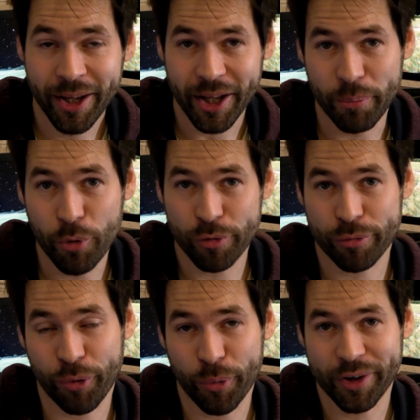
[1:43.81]
and move it
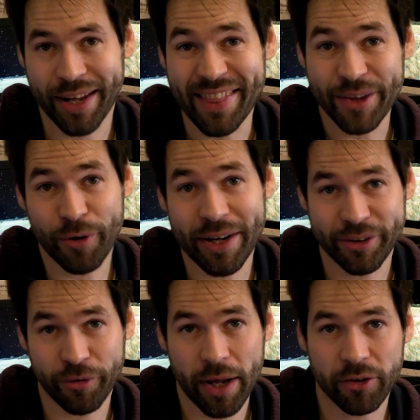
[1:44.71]
forward in the right
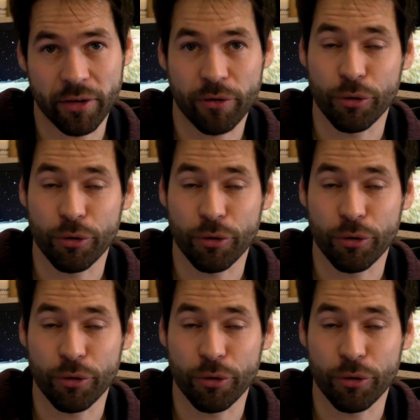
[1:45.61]
direction.